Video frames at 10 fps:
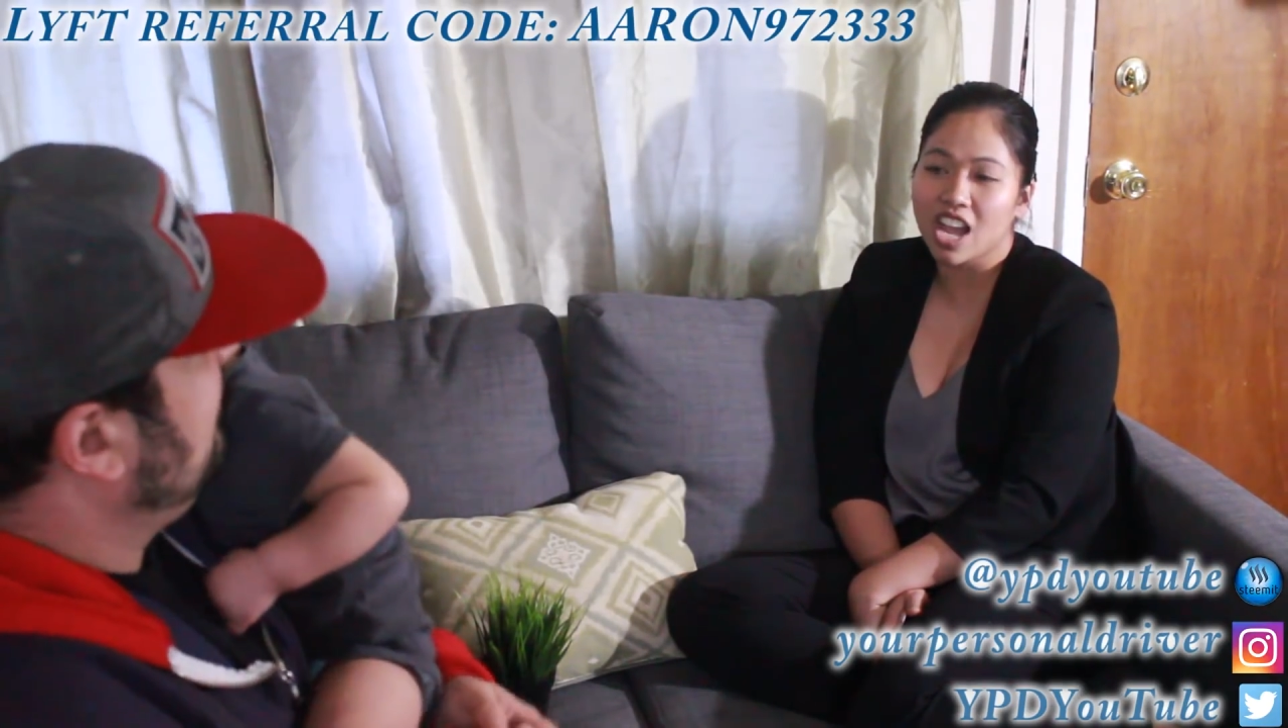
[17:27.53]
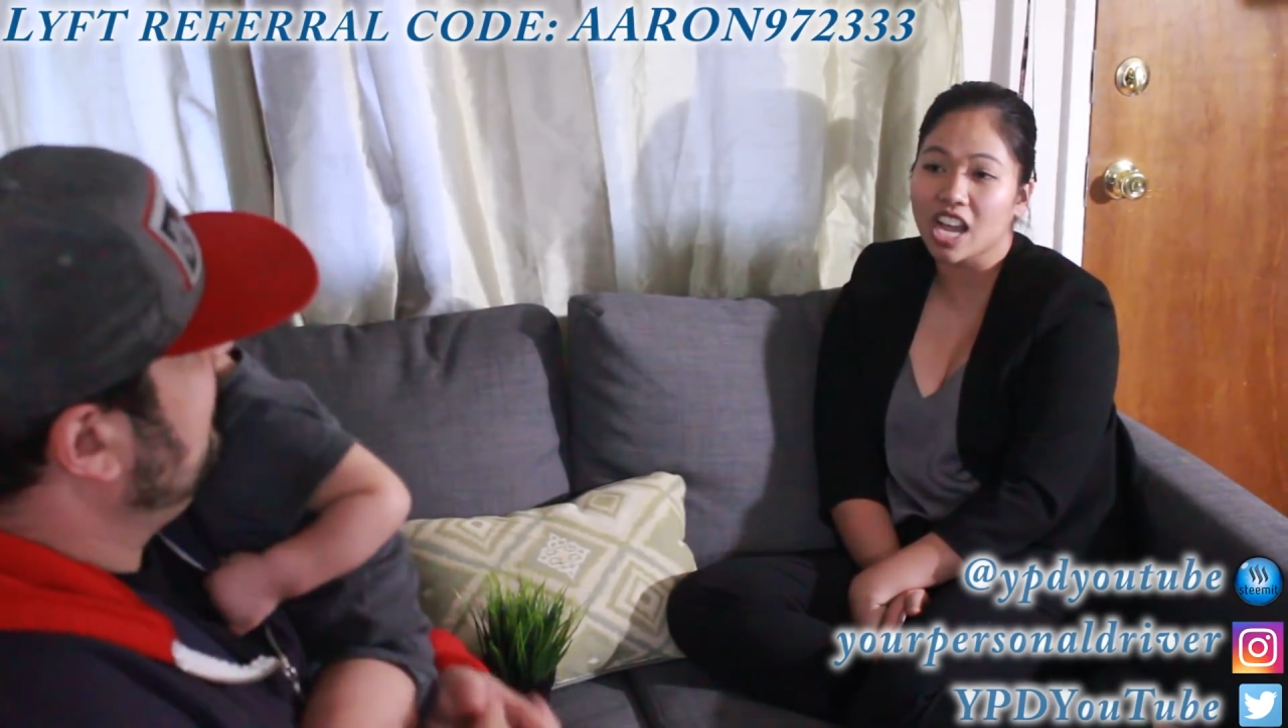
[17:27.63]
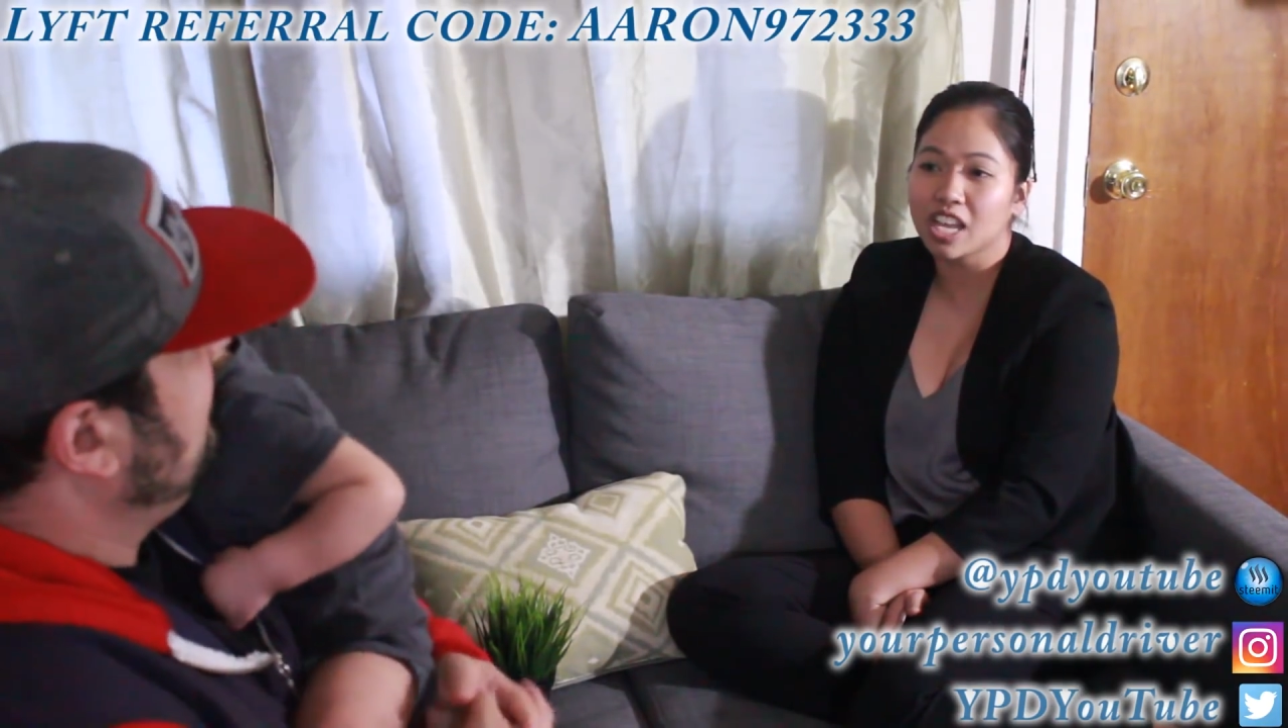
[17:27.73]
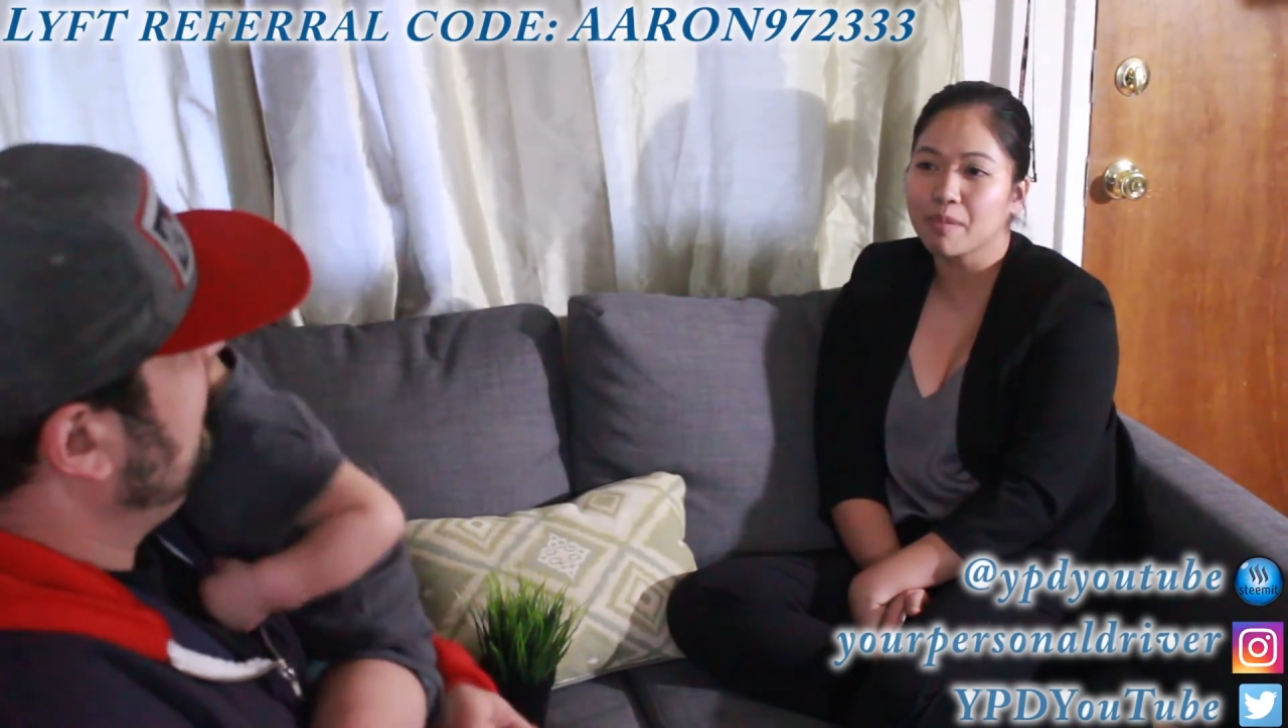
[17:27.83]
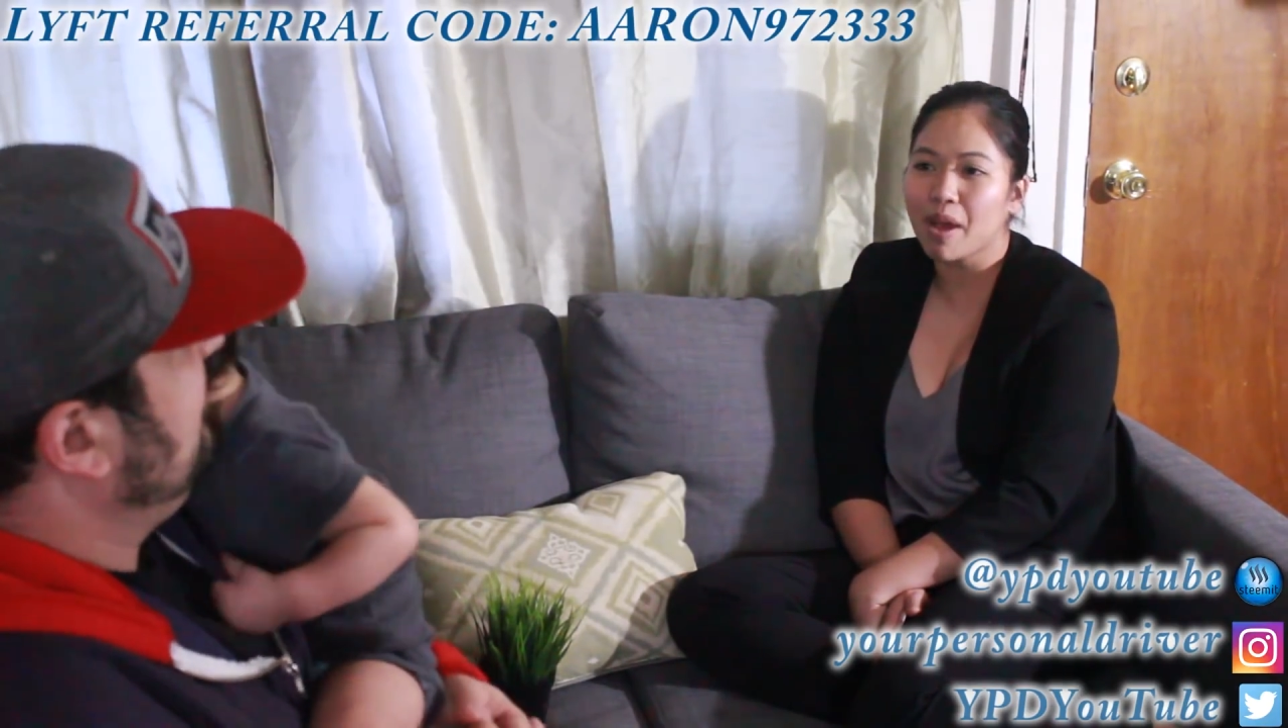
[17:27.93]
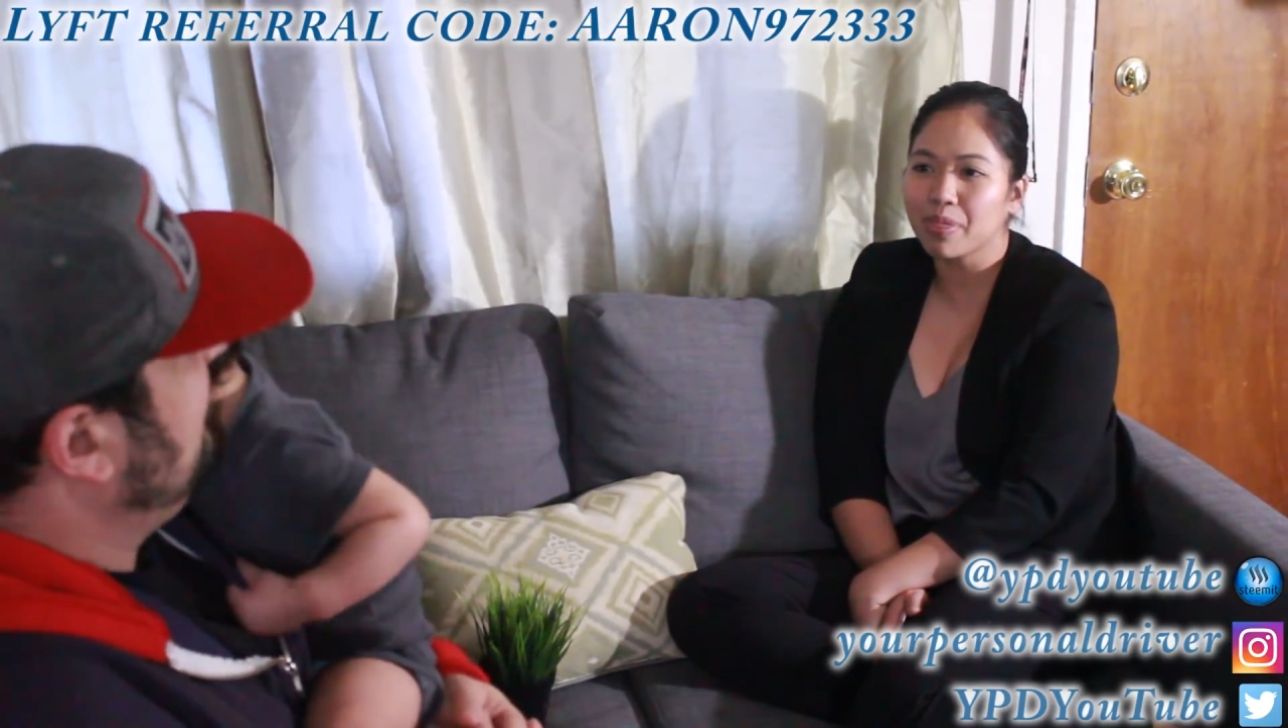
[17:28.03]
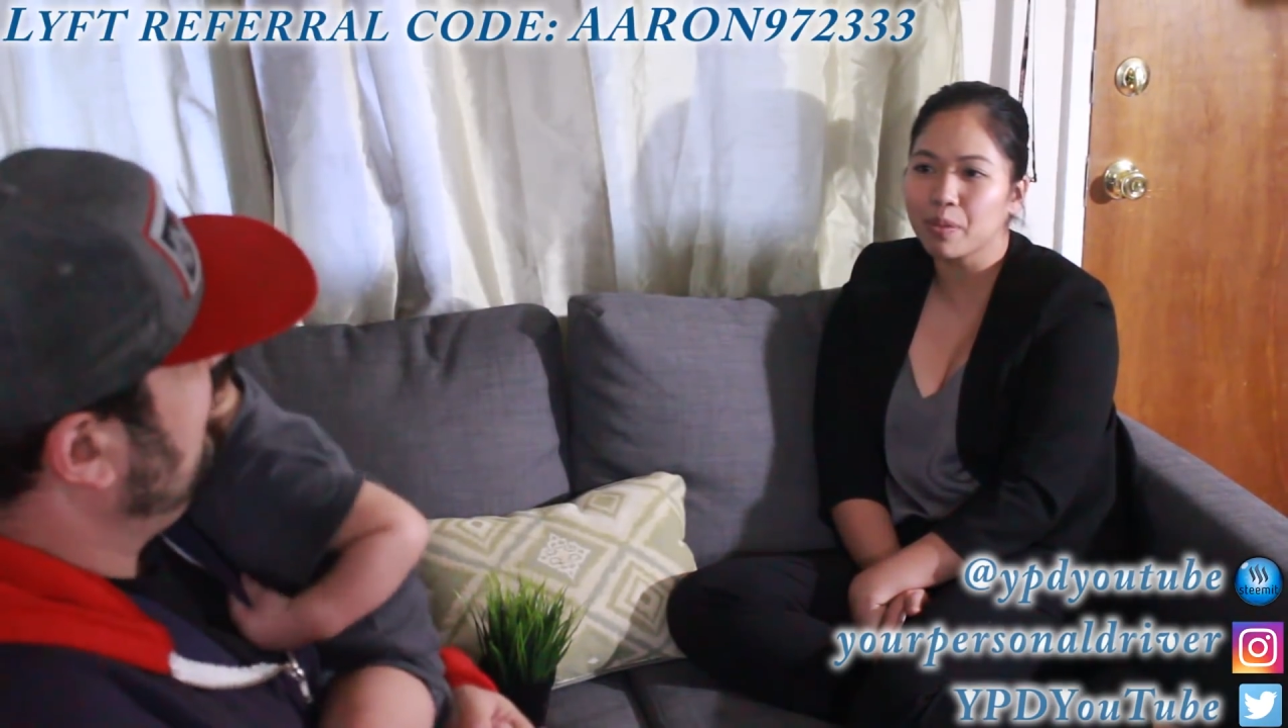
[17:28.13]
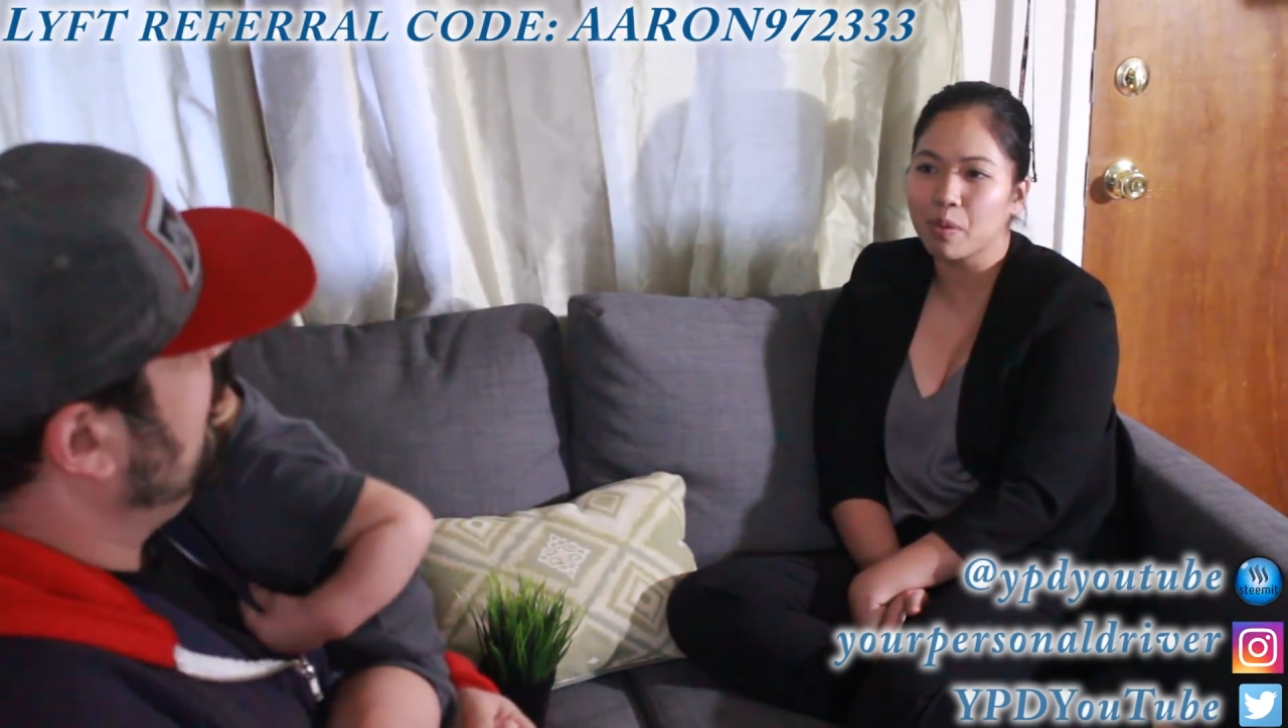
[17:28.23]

talking about